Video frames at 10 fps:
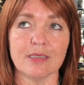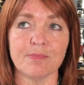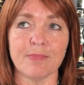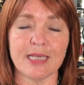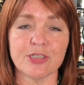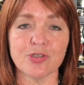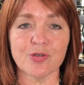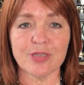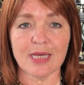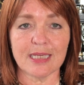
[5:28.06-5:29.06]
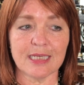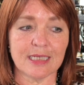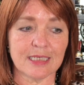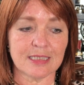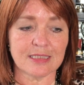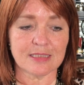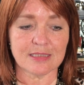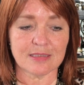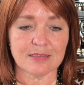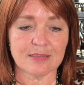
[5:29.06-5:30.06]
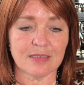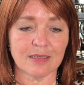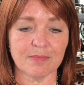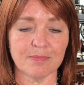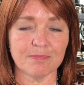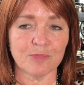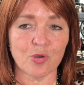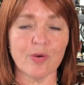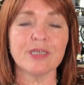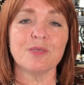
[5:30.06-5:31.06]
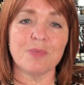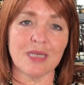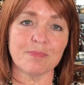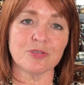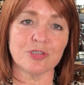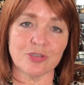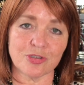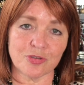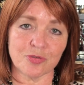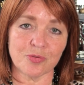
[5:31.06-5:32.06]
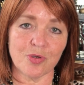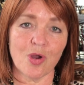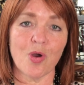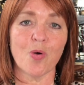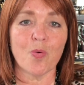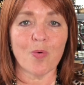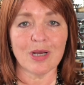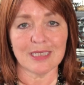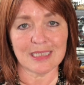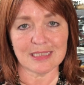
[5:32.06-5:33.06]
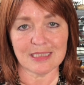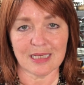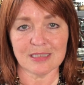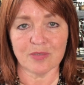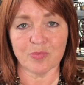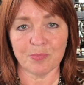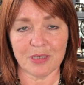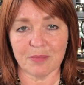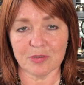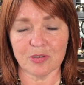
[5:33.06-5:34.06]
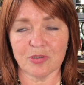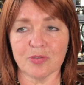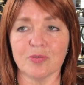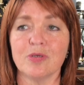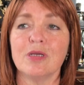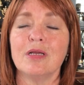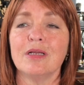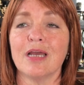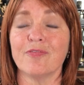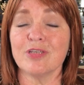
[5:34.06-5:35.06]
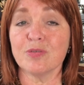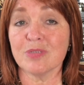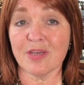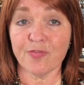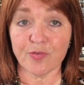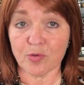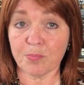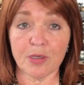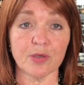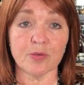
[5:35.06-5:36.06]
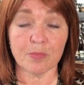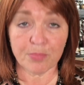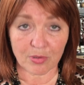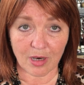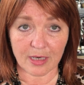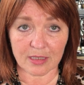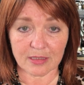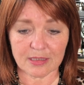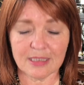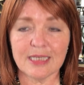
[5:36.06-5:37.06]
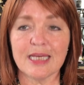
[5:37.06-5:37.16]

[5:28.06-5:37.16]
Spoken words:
make sure that it is going to be able to do what it says it will be able to do. Now, if this was a full-blown product,